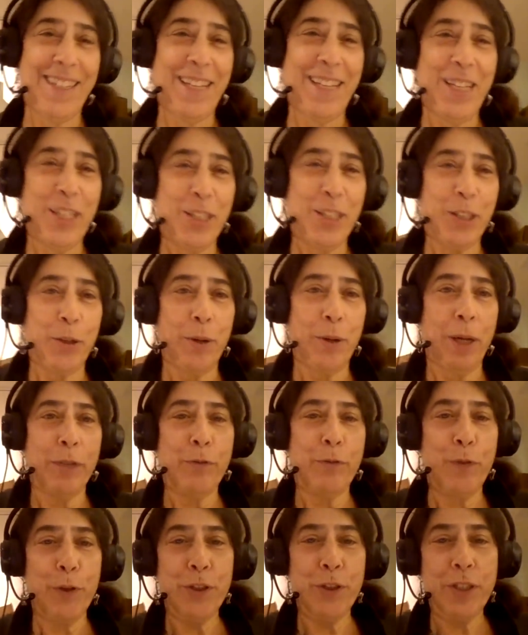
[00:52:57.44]
So
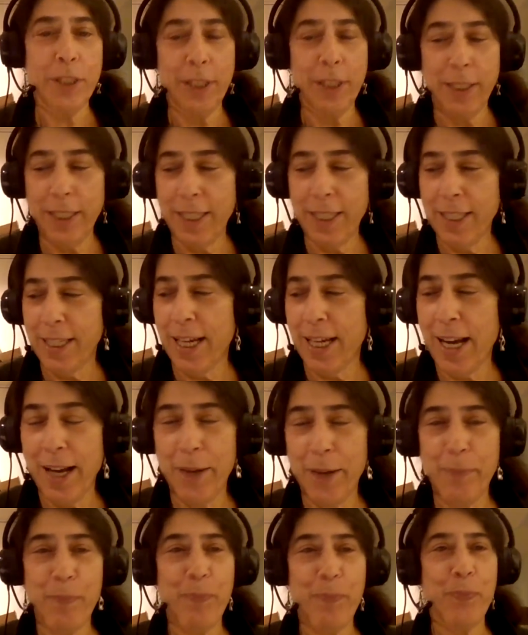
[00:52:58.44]
unfortunately,
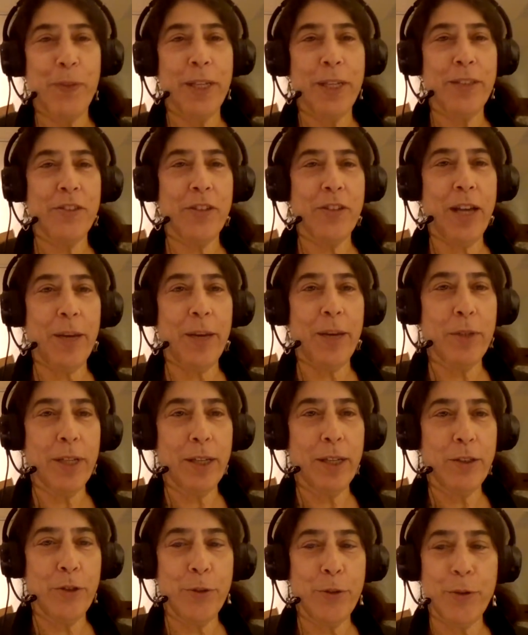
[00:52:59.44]
it's time
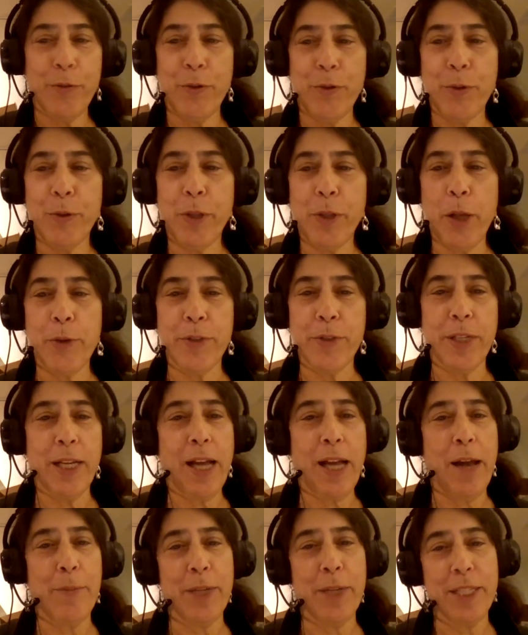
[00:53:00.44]
to do a few closing
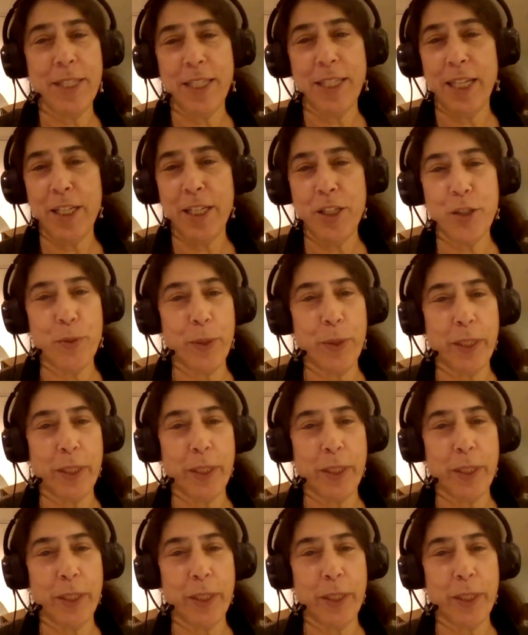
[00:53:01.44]
comments, and I just want